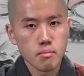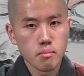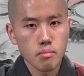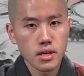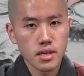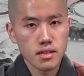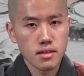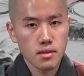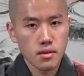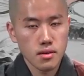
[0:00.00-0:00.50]

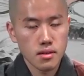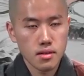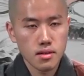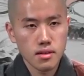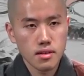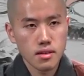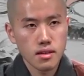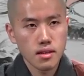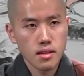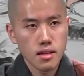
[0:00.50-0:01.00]
But
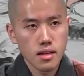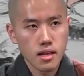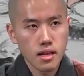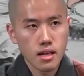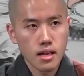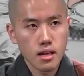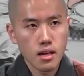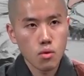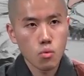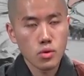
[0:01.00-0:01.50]

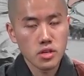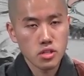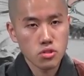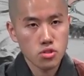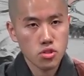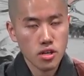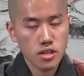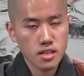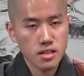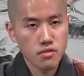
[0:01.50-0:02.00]
when you
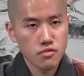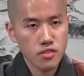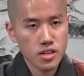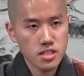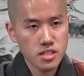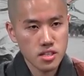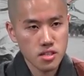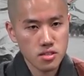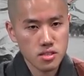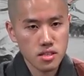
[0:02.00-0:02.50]
start
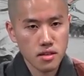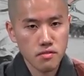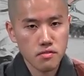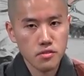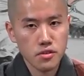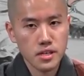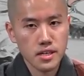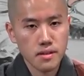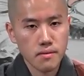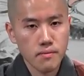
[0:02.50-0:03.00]
confronting your
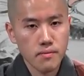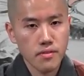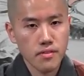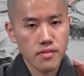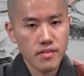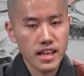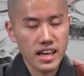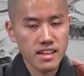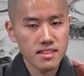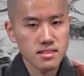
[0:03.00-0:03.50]
suffering,
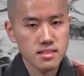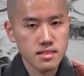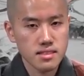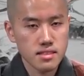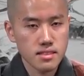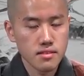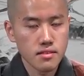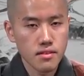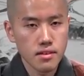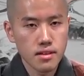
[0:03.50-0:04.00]
that
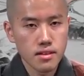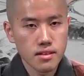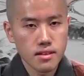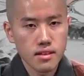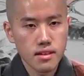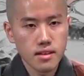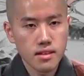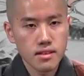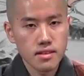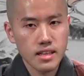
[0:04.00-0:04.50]
is
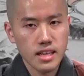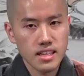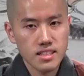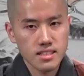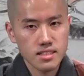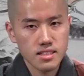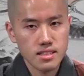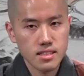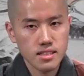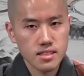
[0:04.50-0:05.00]

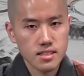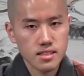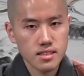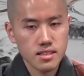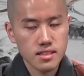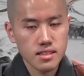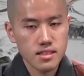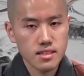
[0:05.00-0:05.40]
an